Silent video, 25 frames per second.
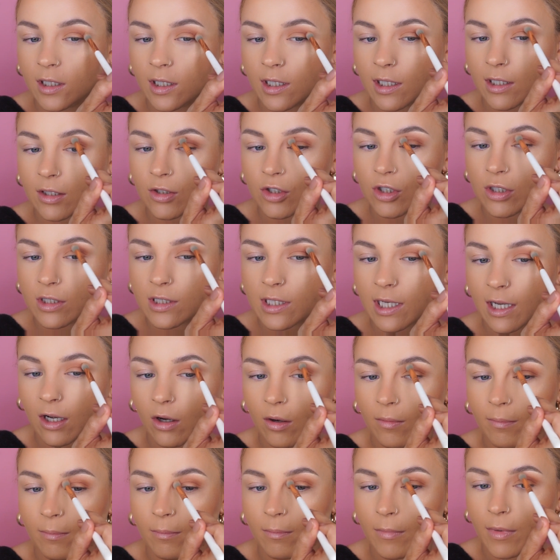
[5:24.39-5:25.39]
and just
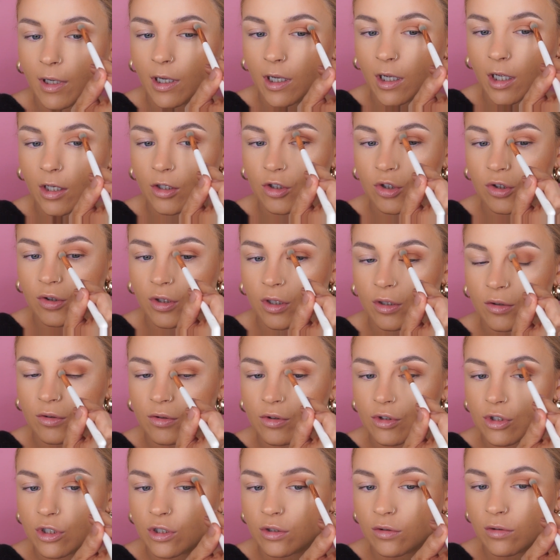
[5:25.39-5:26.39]
help merge
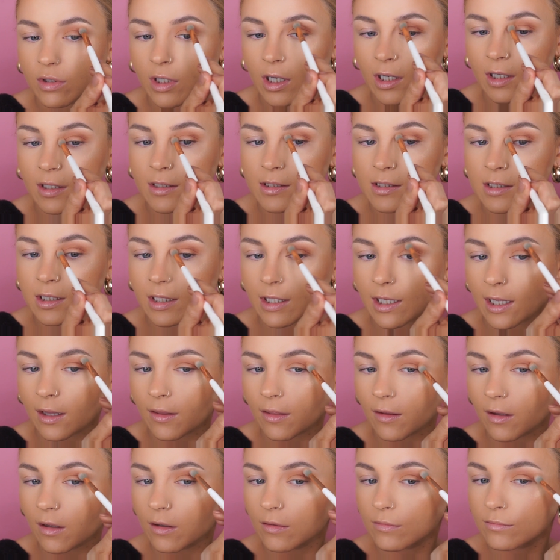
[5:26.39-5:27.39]
those two colours
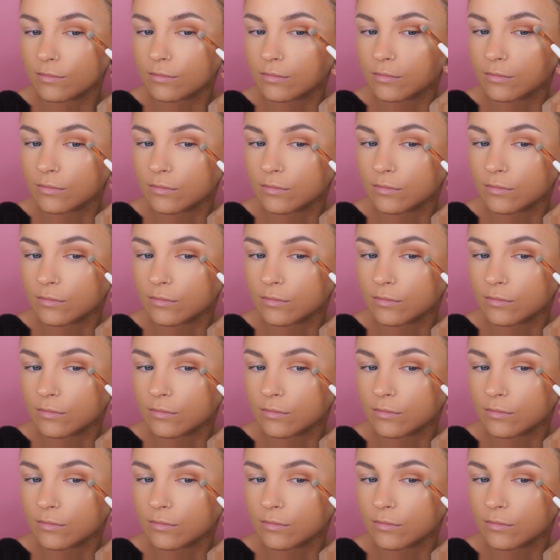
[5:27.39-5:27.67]
together.